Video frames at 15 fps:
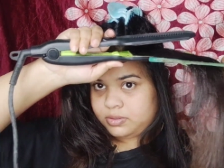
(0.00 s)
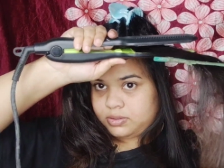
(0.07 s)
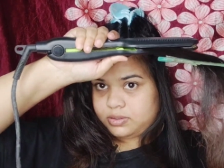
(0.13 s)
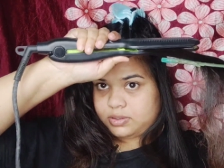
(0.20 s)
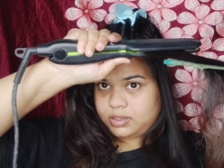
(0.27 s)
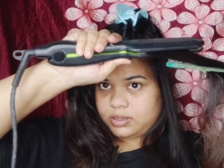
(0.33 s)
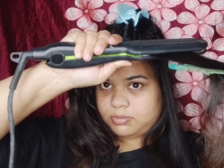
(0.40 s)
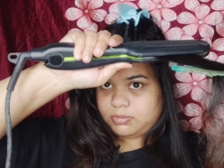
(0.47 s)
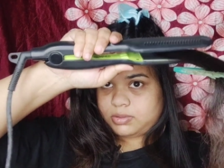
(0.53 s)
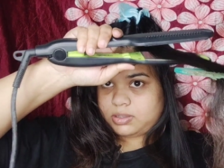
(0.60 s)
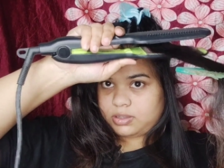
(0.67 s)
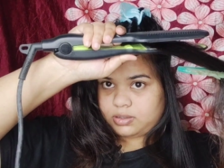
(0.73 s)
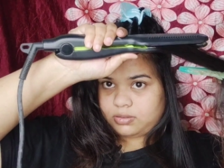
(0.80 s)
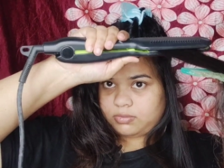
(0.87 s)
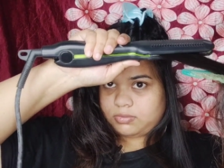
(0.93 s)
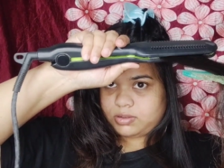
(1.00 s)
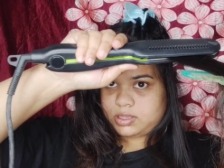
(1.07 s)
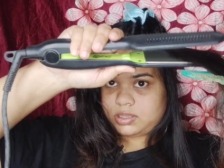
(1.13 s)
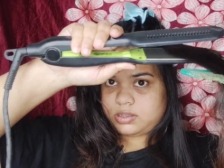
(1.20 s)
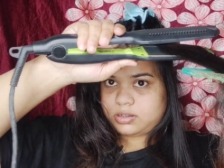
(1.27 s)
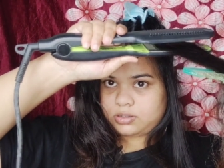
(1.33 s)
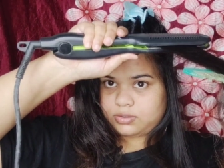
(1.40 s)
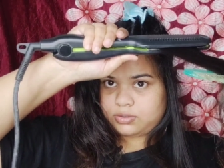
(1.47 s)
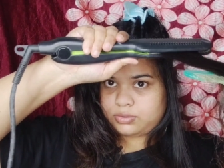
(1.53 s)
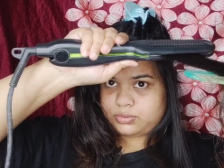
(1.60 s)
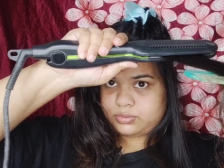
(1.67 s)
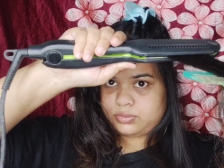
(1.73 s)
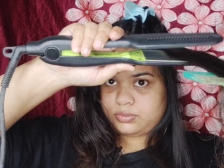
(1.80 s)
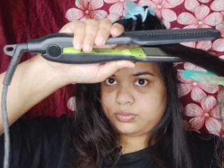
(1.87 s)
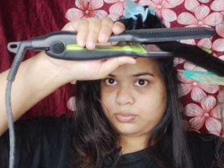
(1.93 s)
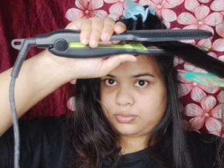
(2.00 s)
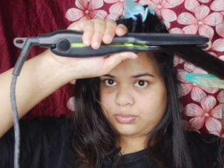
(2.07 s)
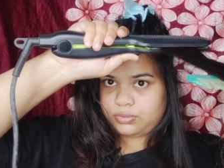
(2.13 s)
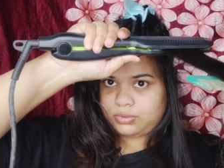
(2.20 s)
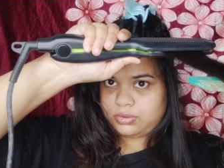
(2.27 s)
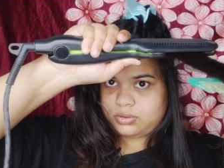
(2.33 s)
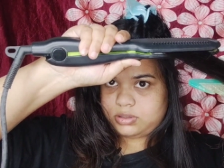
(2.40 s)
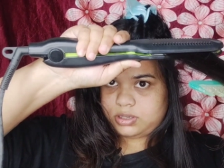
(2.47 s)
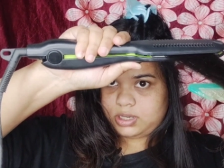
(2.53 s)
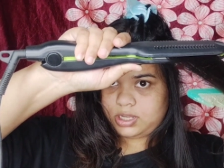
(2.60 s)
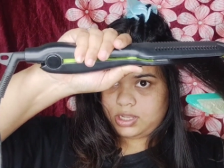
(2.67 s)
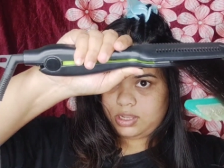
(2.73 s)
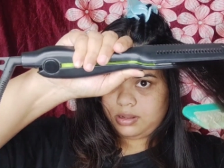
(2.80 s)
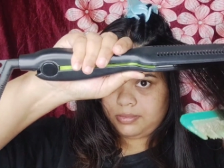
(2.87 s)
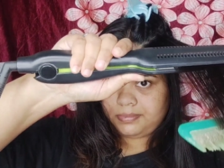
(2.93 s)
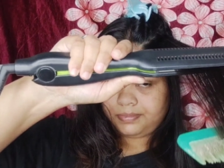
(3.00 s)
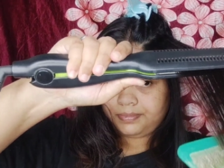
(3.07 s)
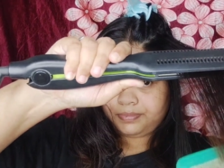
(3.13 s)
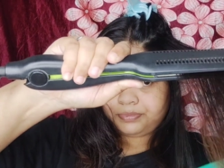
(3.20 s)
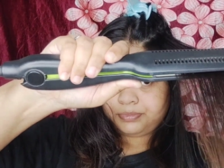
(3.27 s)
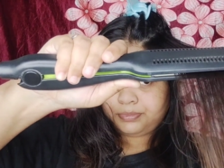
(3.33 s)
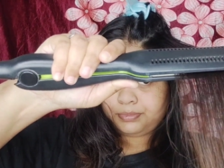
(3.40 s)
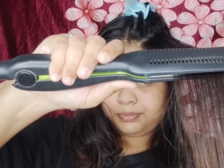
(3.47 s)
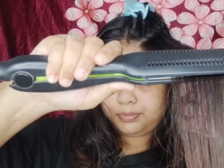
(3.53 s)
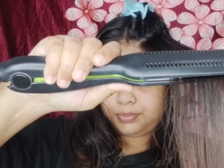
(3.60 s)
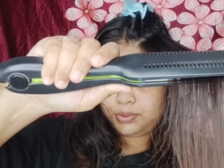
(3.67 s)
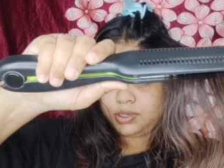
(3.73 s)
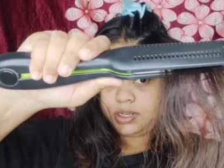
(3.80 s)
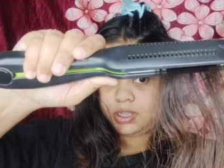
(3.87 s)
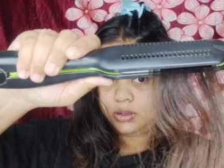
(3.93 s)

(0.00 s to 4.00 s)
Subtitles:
Same thing, 1 2 3, pull